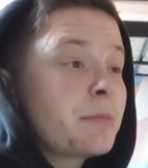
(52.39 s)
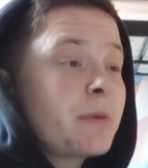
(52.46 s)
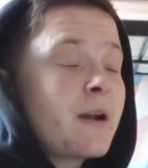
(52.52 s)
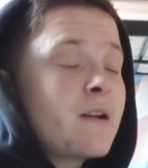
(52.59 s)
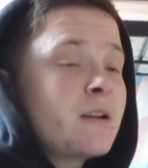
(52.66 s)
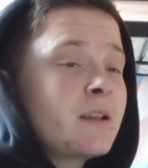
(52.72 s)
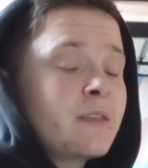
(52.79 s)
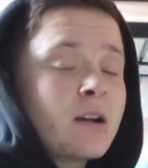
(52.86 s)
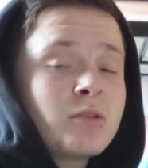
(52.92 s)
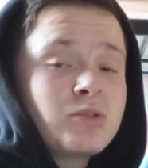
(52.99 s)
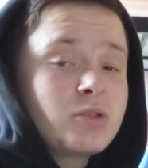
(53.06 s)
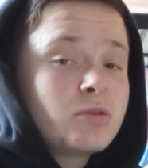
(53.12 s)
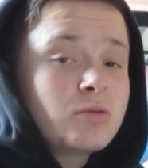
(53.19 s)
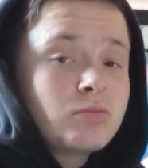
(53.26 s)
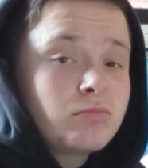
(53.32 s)
apparently they'll
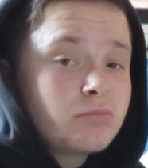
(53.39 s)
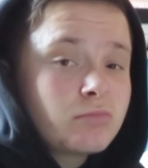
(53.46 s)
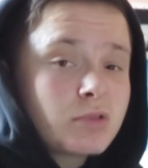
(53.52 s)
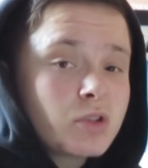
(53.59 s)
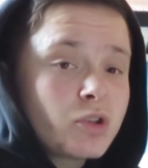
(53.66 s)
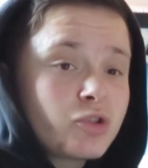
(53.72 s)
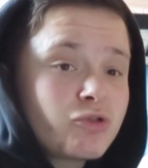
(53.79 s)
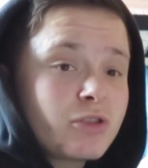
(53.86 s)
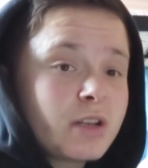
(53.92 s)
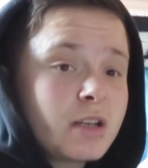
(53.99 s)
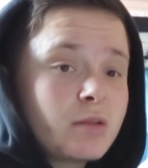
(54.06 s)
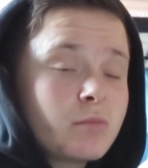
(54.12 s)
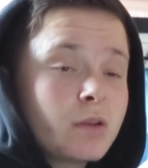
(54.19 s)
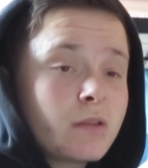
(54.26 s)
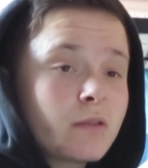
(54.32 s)
do
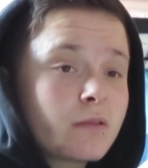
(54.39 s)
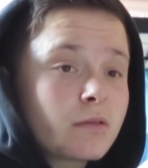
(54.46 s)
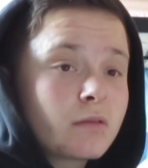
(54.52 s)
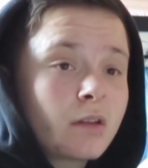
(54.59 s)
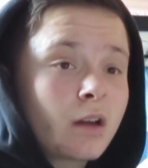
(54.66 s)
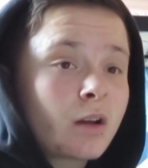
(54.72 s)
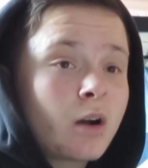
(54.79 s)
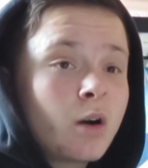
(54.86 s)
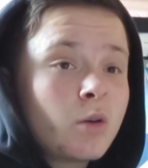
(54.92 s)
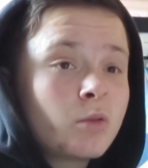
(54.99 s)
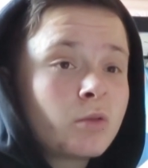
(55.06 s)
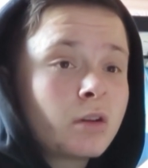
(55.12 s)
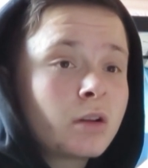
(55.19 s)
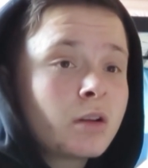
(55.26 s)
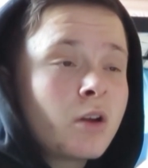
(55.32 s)
surgery with a
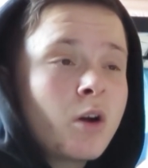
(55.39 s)
cold.